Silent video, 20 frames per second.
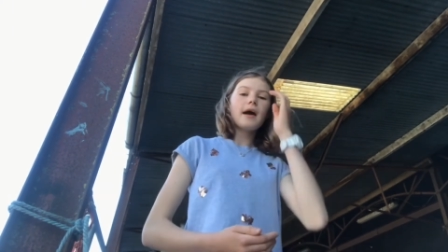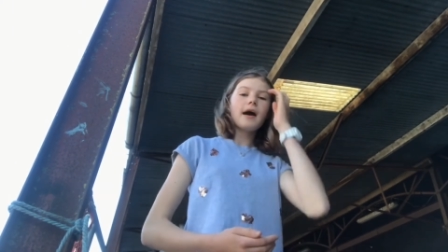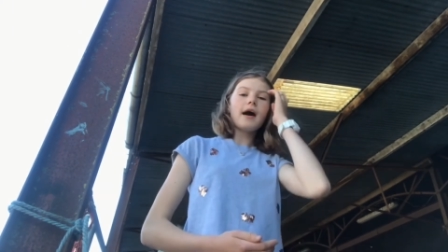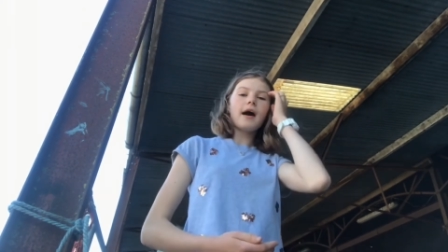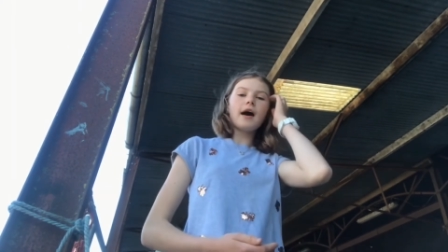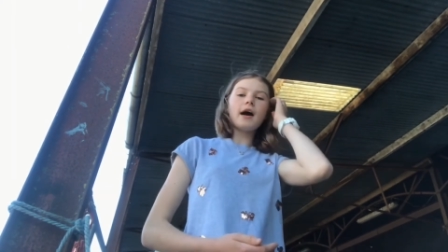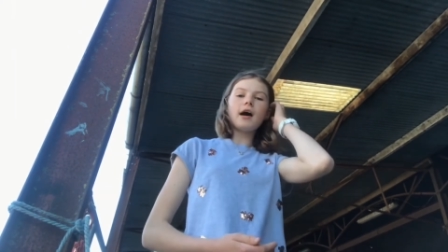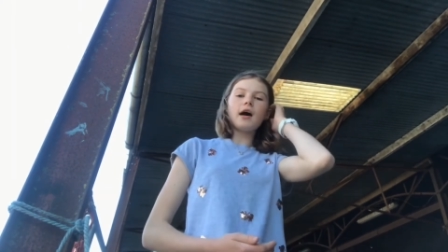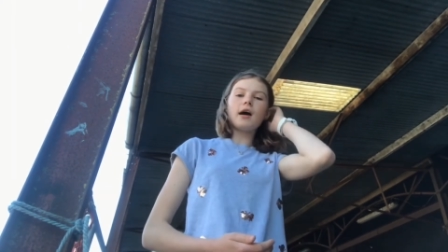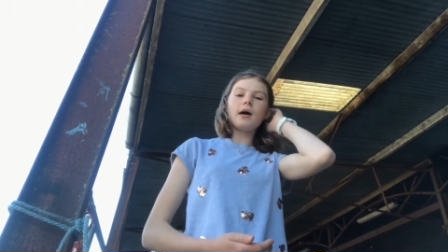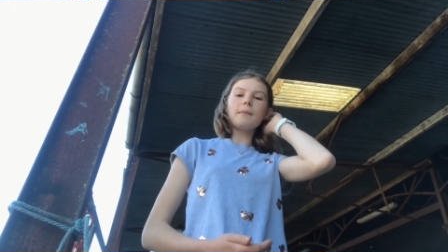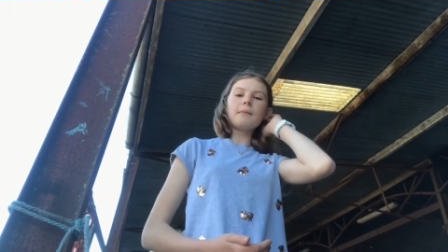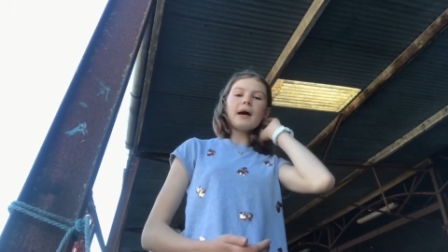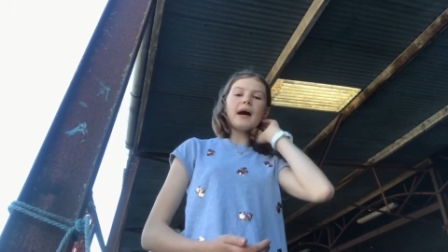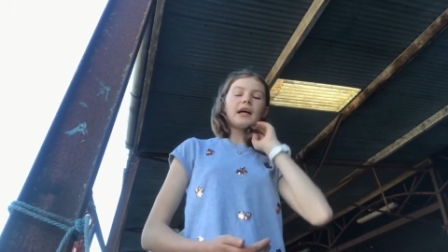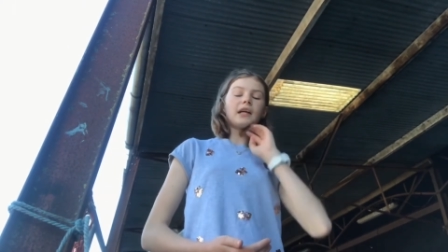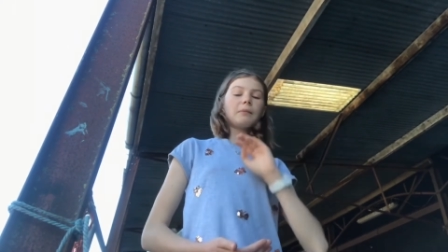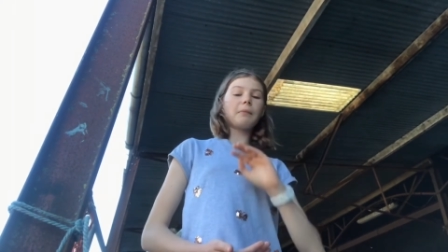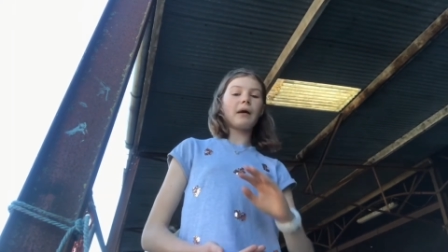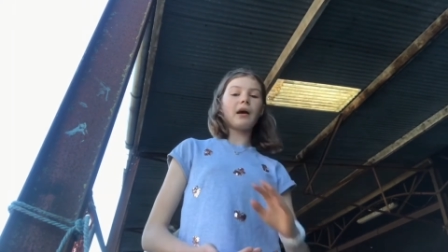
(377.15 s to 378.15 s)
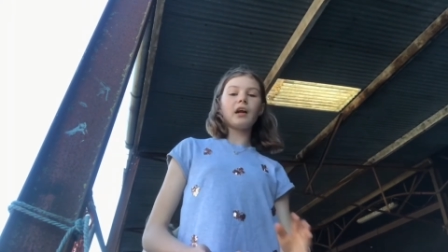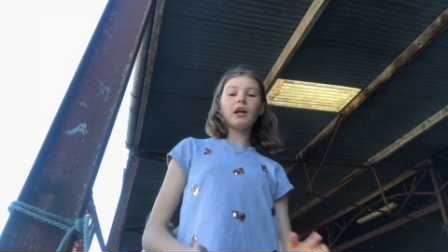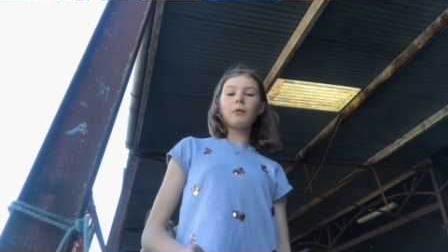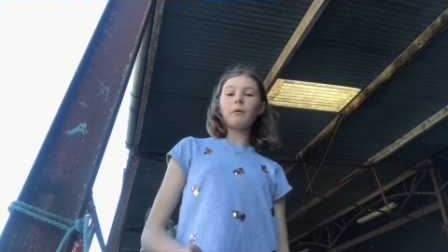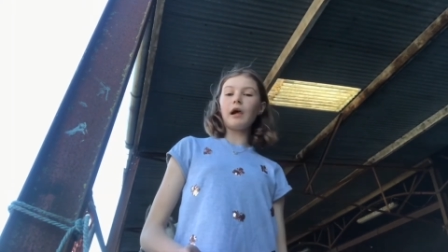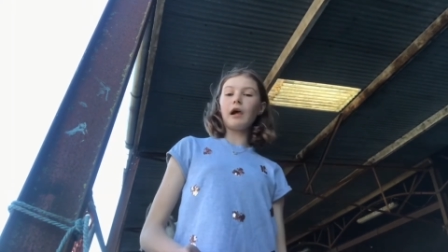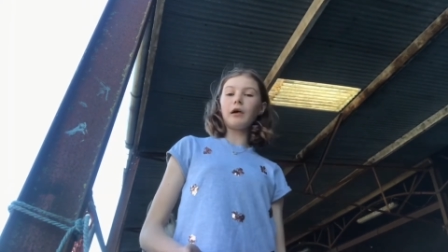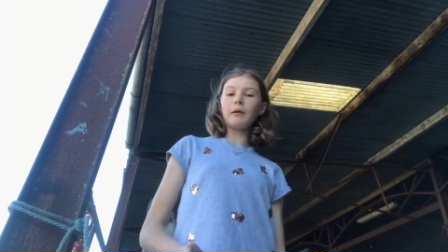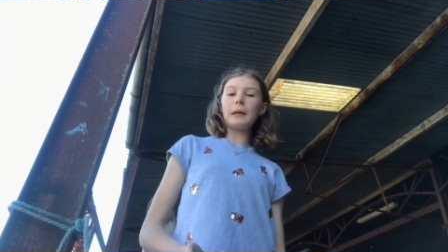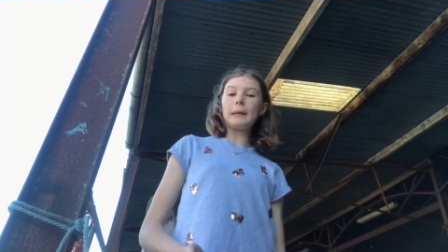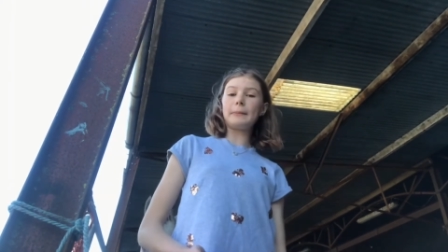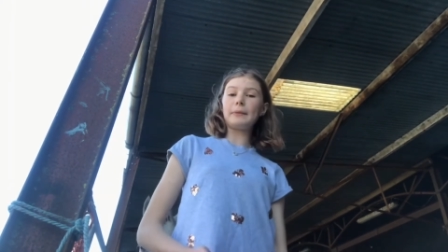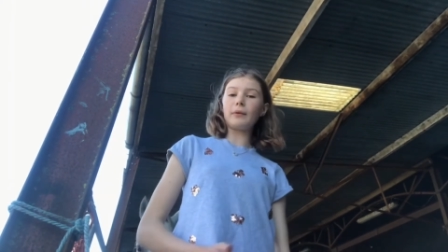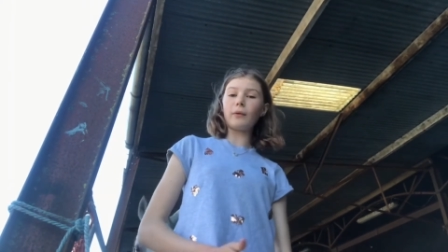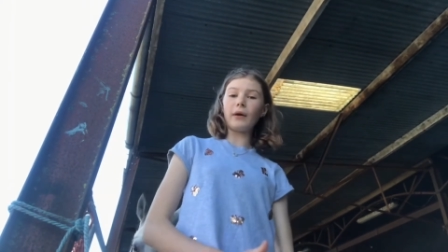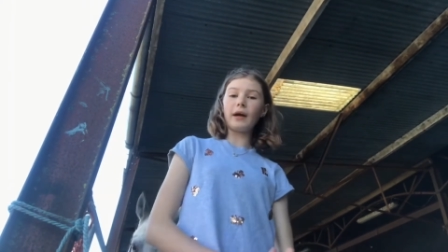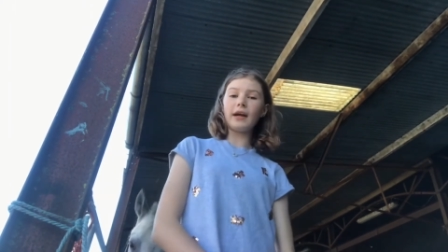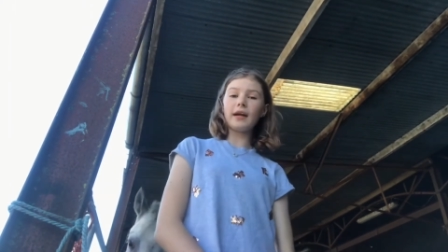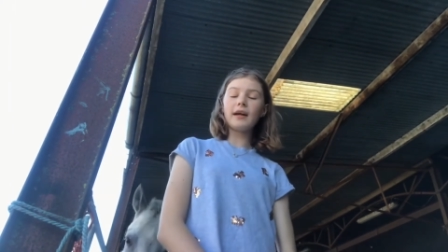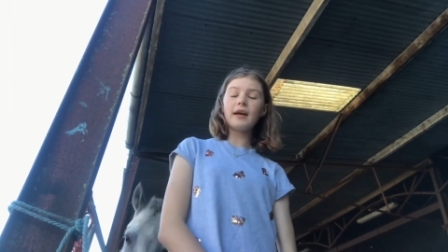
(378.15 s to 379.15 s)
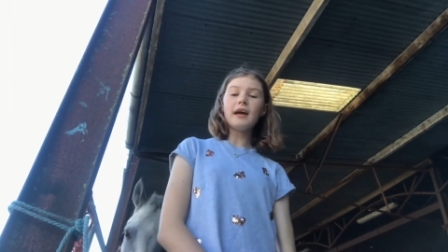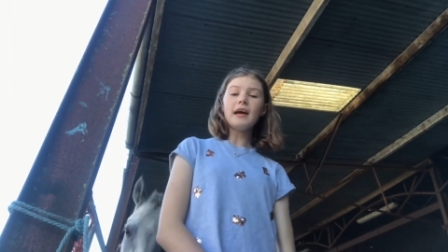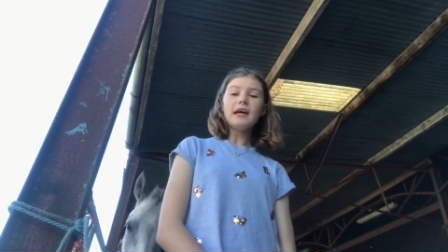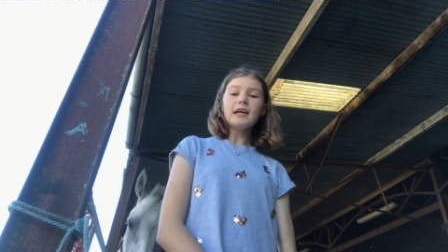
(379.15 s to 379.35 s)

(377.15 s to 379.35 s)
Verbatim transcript: Um, and apparently it will help keep it away.